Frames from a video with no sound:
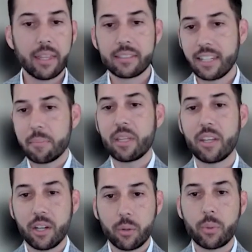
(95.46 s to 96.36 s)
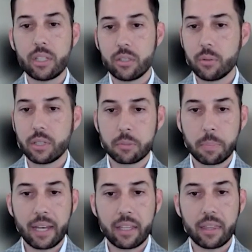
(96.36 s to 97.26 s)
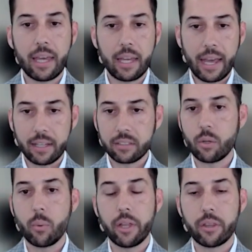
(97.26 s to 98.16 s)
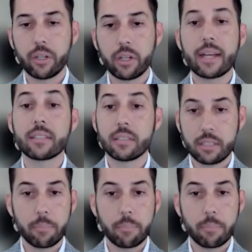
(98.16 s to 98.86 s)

This time of year, we do expect that as the weather, as the